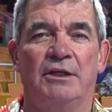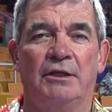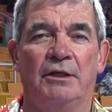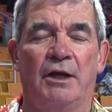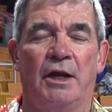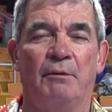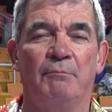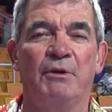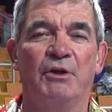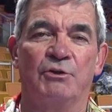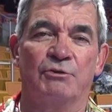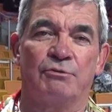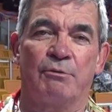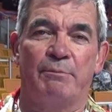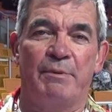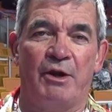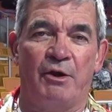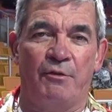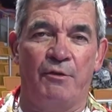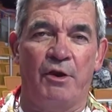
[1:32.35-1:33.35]
and our middles were
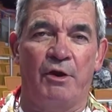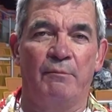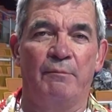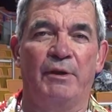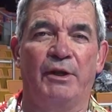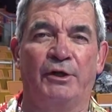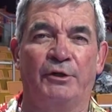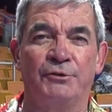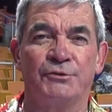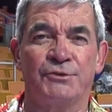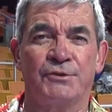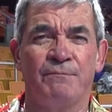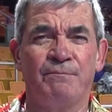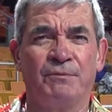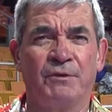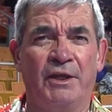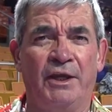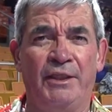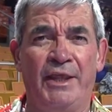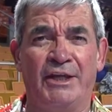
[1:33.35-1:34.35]
better than their middles,
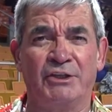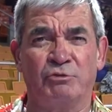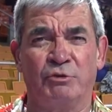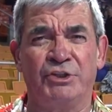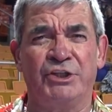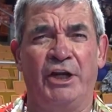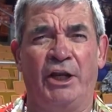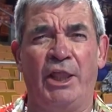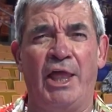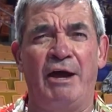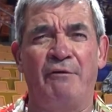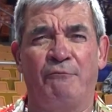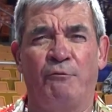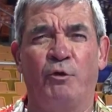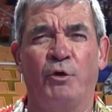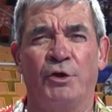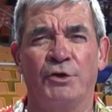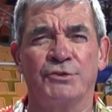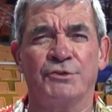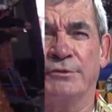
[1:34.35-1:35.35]
and that's what did a lot
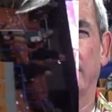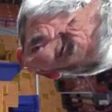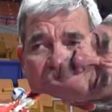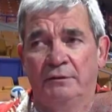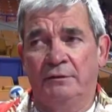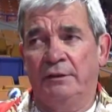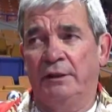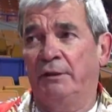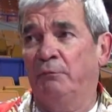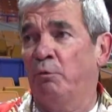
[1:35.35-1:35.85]
for us.